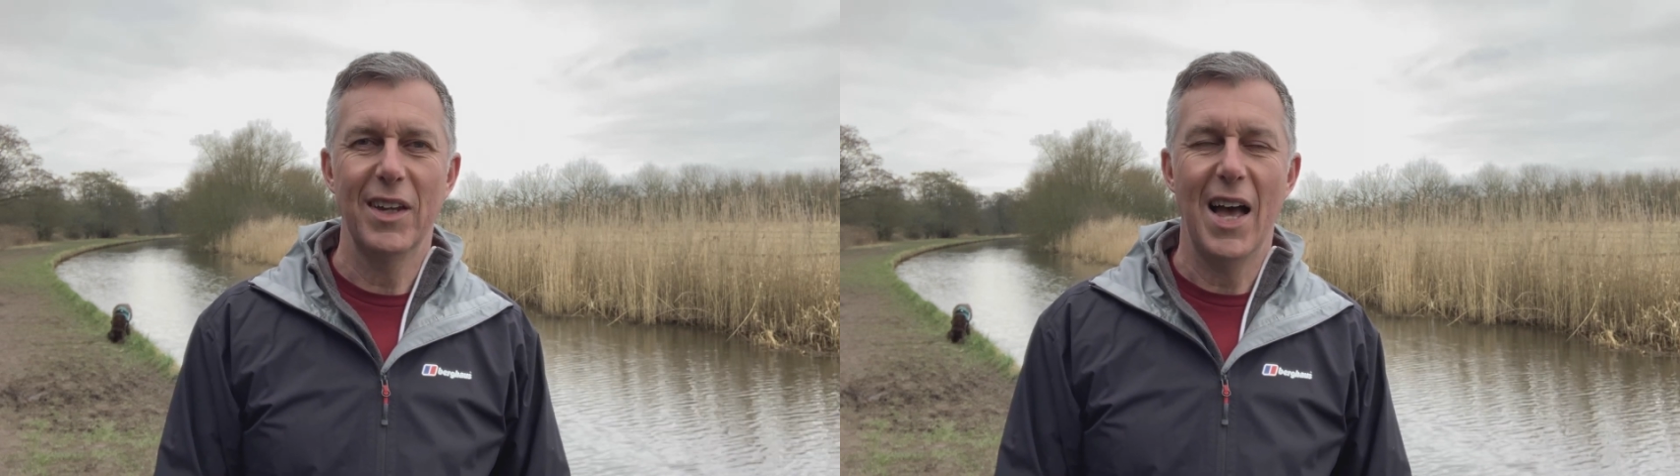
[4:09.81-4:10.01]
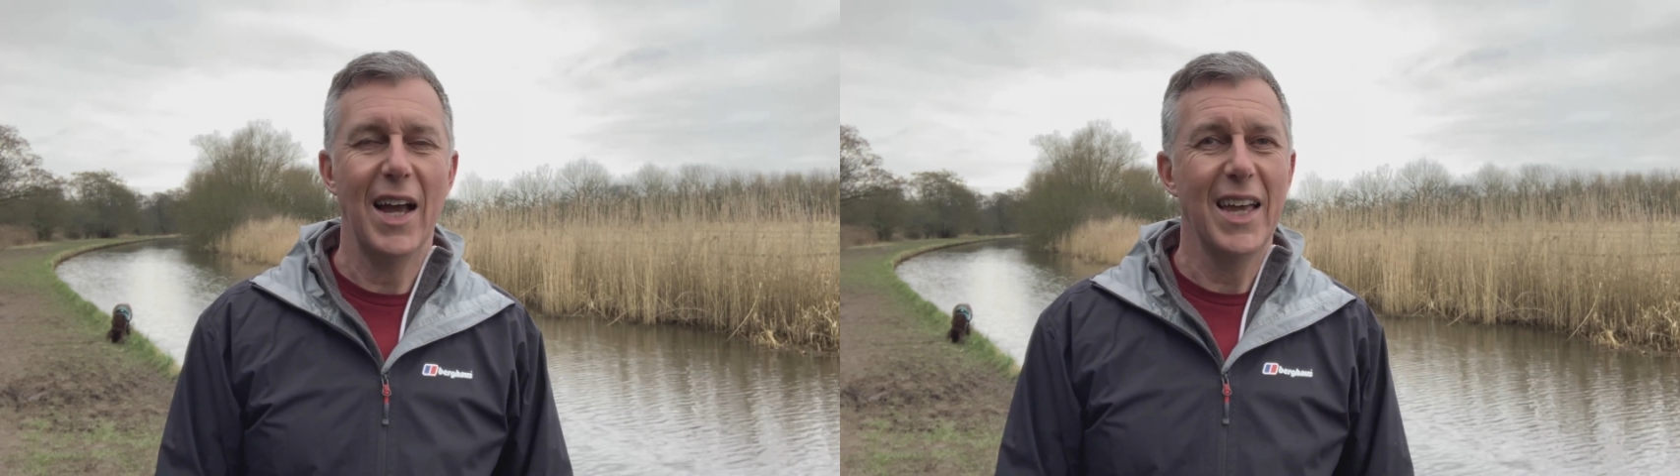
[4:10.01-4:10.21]

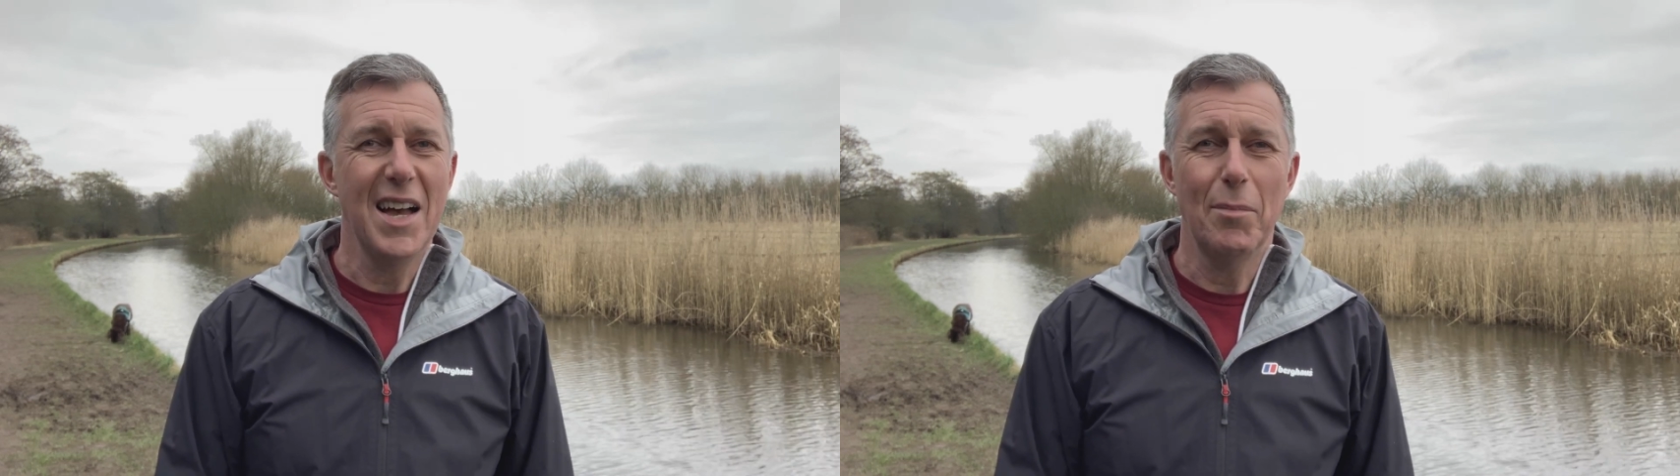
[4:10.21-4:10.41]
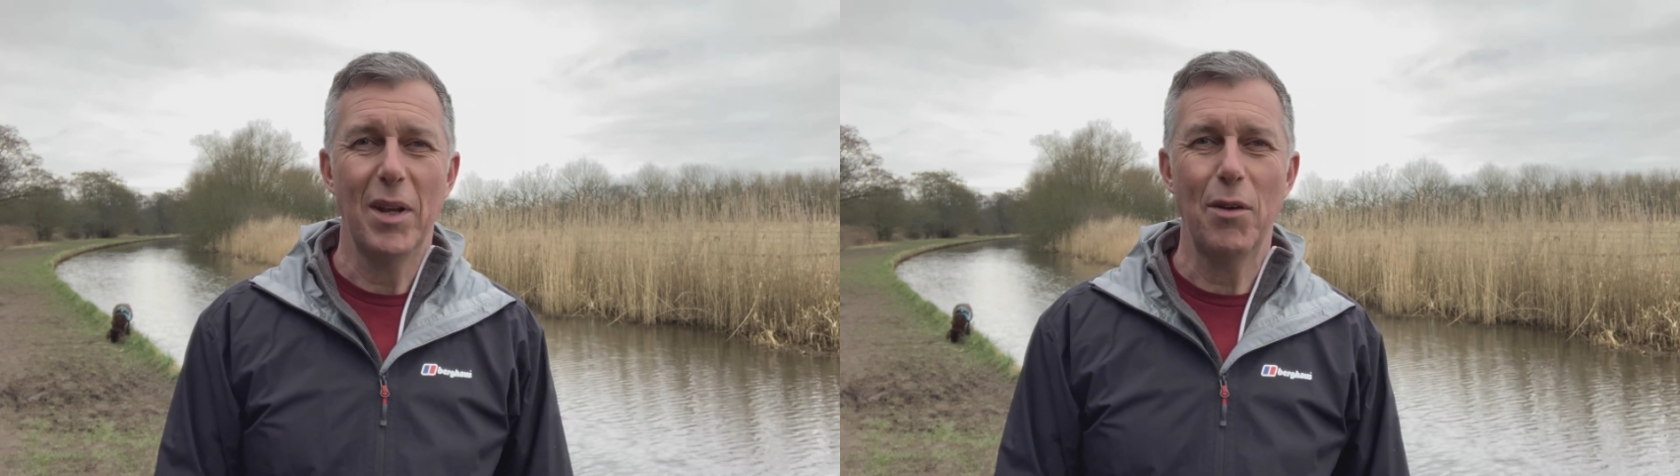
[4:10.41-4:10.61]
I can't
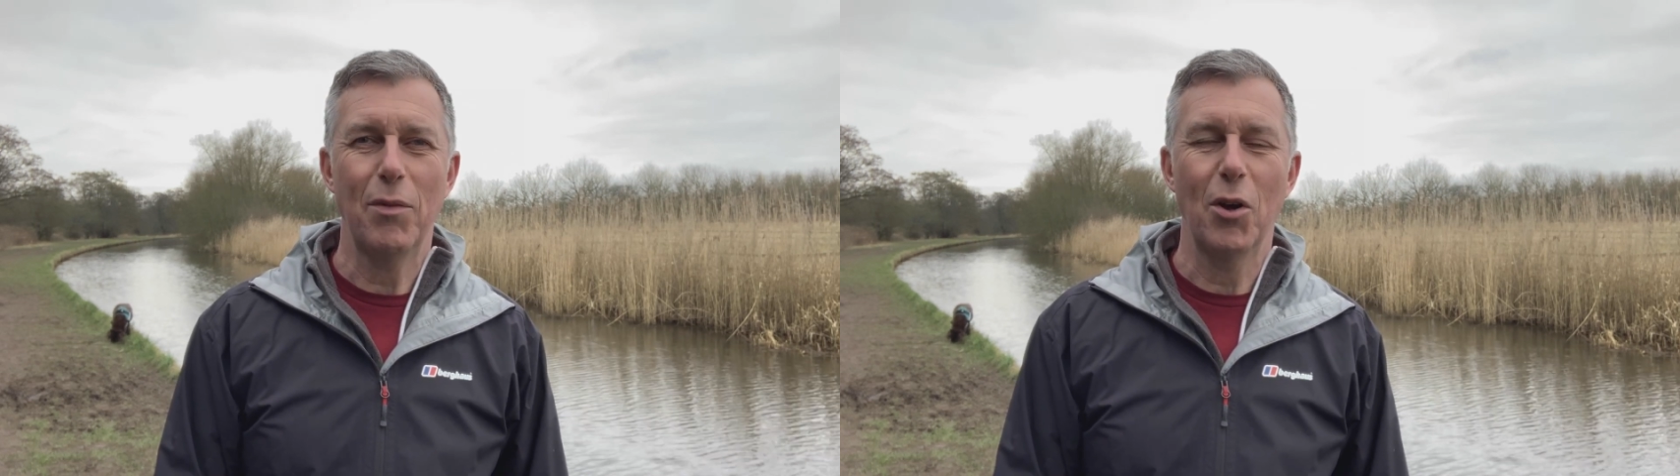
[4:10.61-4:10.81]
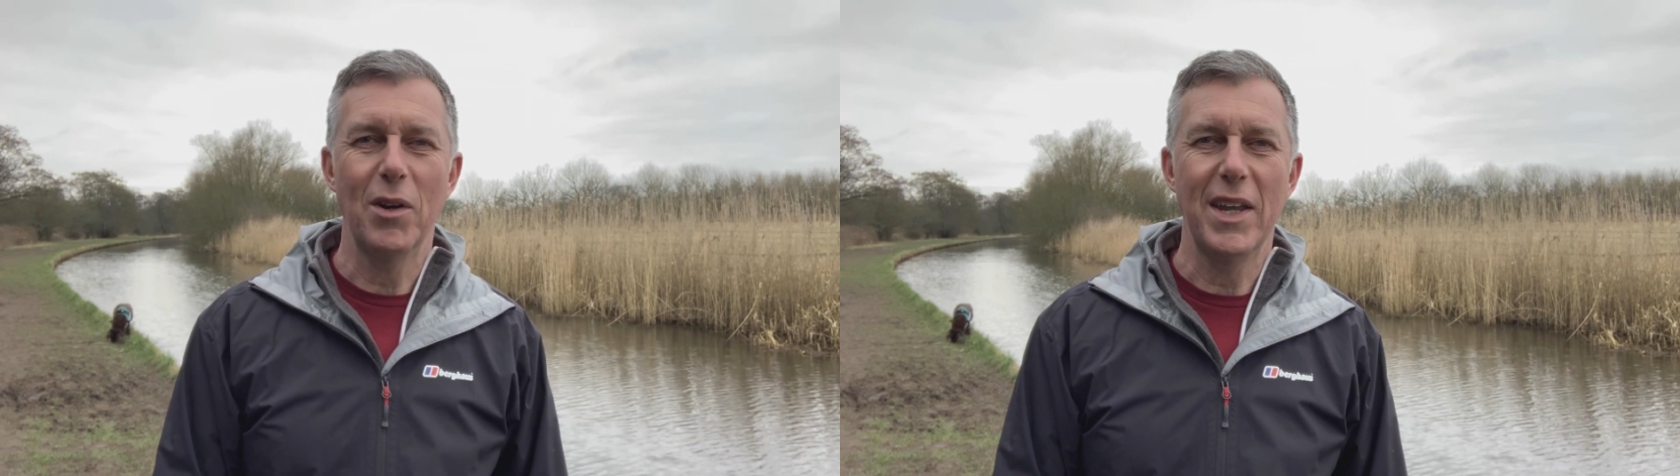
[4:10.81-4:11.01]
believe we've
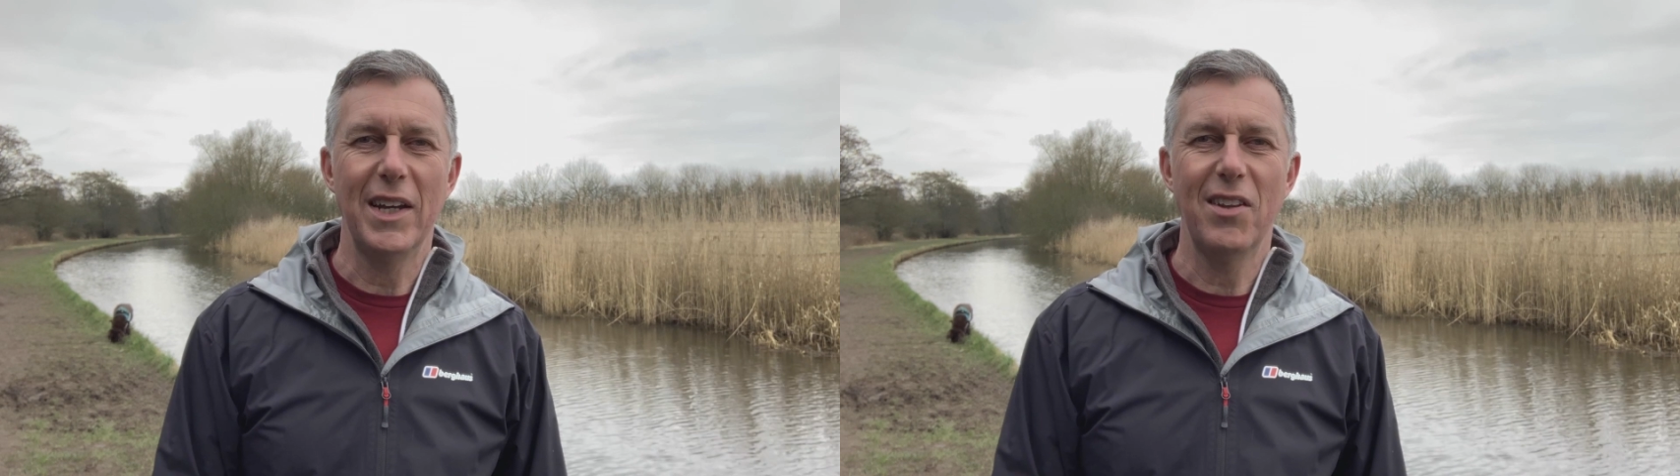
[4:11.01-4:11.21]
got nearly